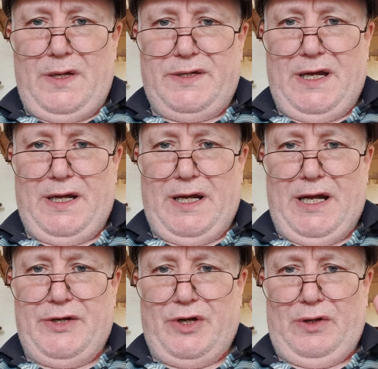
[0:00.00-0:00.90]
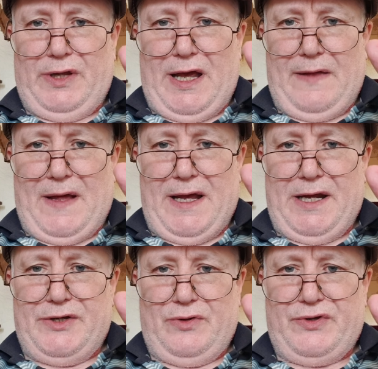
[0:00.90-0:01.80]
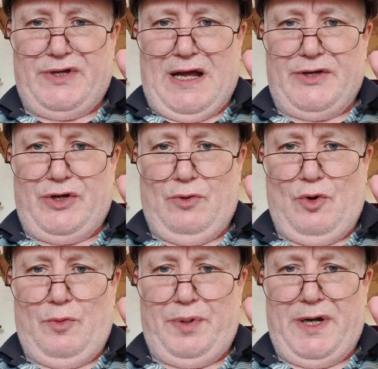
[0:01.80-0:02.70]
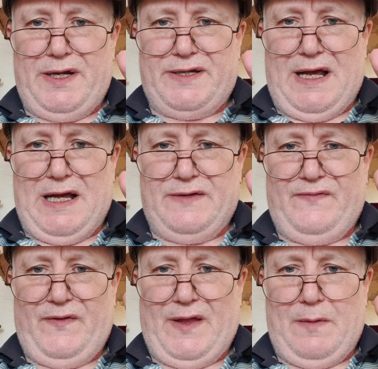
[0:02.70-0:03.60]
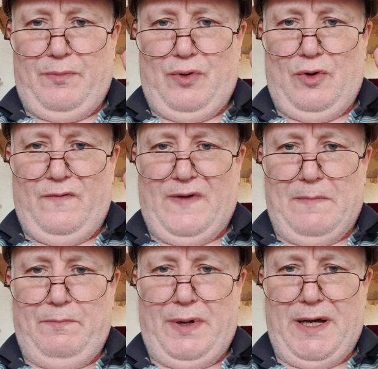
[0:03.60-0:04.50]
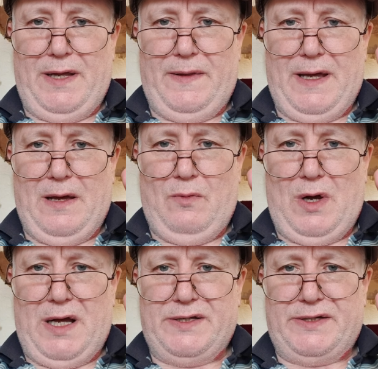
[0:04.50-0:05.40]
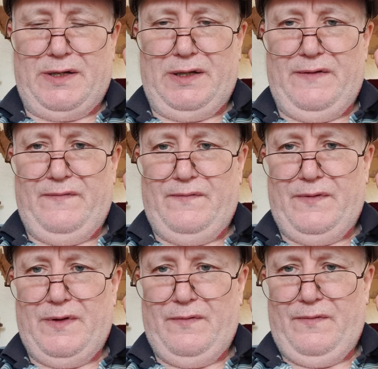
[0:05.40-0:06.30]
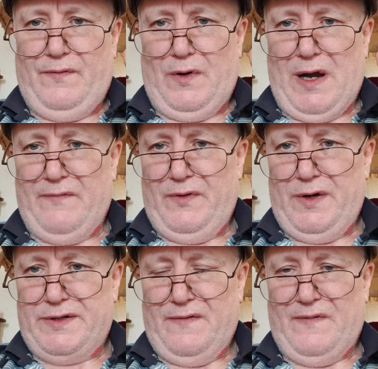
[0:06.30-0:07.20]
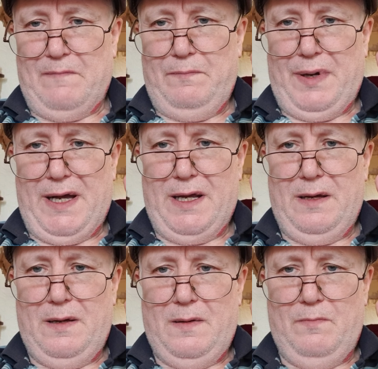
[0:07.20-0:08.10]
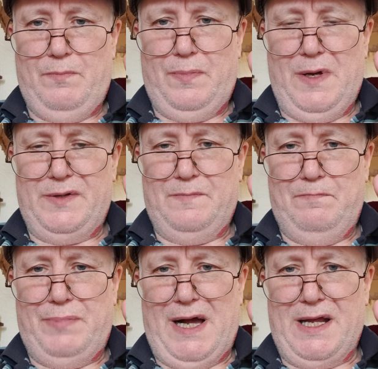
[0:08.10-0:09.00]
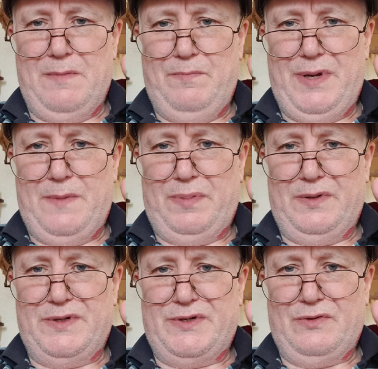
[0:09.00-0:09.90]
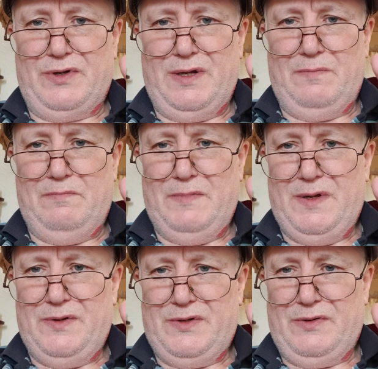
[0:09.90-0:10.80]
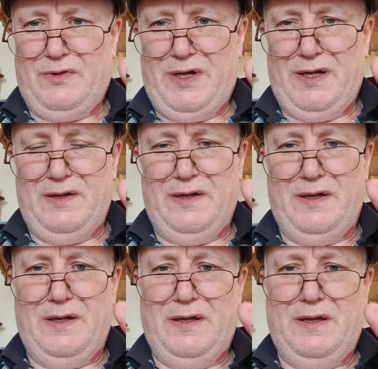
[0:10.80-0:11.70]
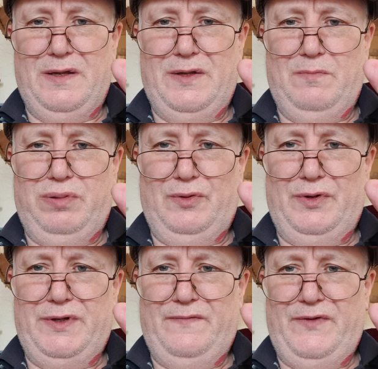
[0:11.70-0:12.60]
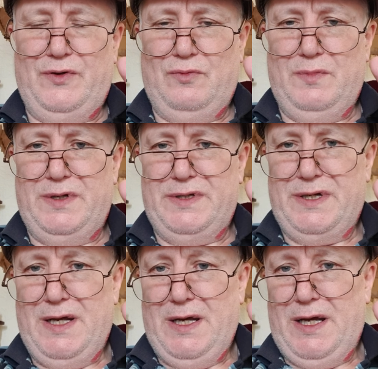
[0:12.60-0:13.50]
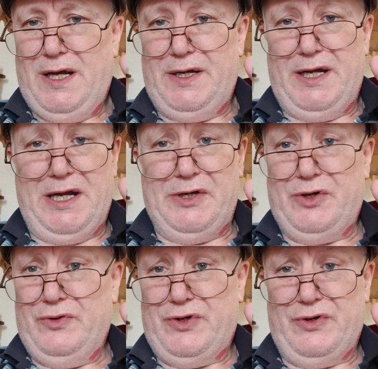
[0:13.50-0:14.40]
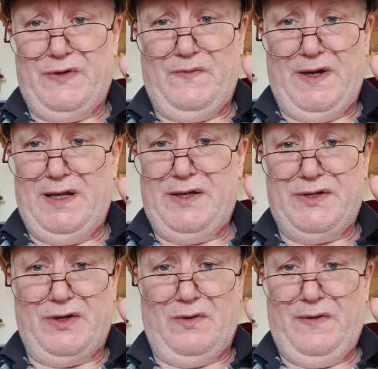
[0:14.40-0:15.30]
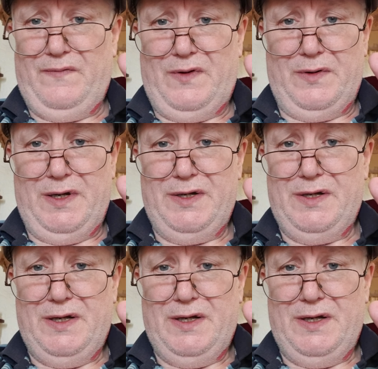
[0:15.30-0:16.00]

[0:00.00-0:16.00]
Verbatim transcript: see angel there, that angel statue open its eyes for that poor vampire there what has to live forever as a vampire and biting people and sucking sucking uh, the blood of humans and angels just feeling sorry for her